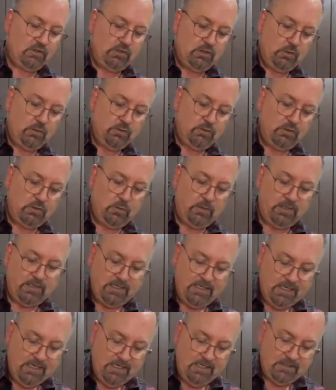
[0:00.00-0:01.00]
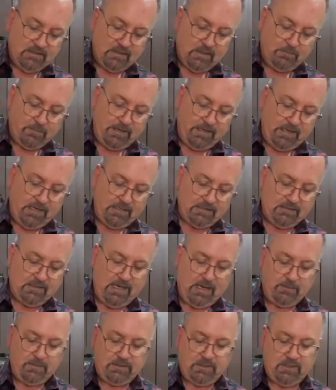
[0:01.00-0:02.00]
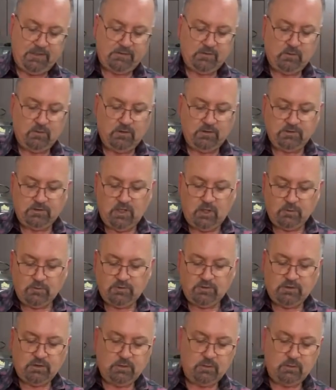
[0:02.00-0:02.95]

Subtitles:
You can do it something as an appetizer on toast.